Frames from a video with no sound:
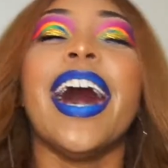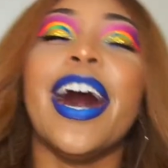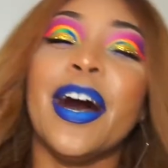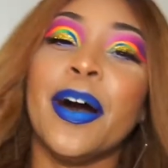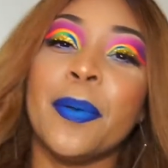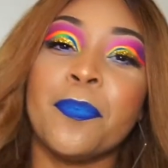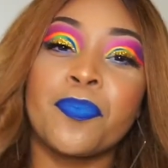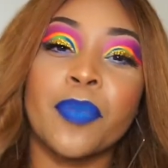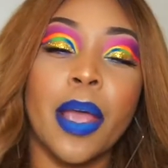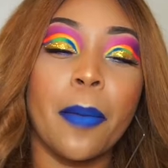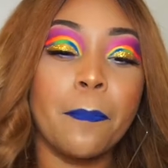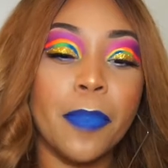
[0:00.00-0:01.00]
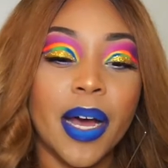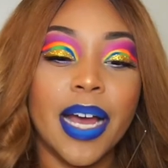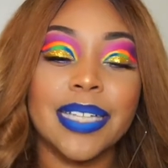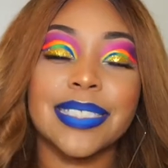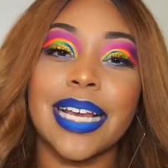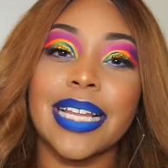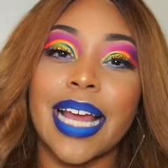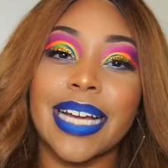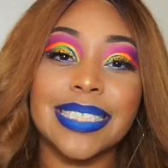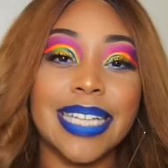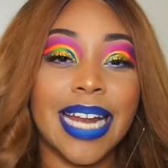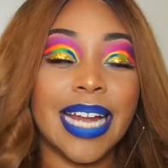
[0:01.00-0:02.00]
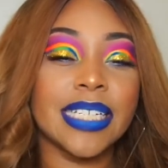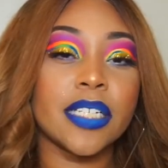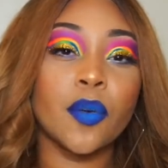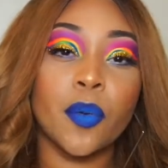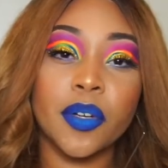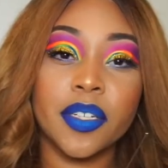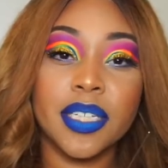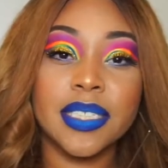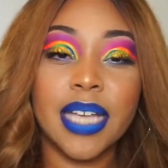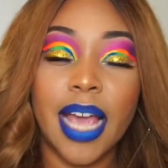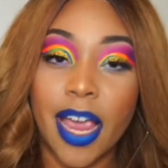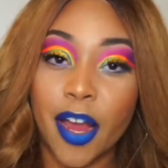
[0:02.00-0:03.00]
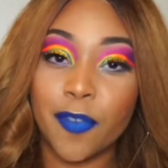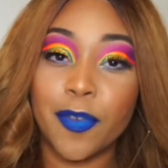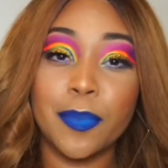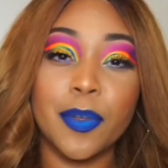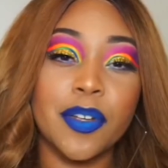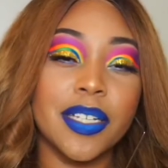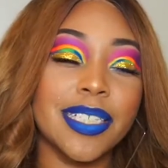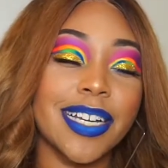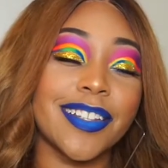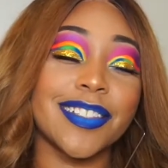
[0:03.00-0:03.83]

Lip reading: But like I said, I did order this hair from UNice Hair.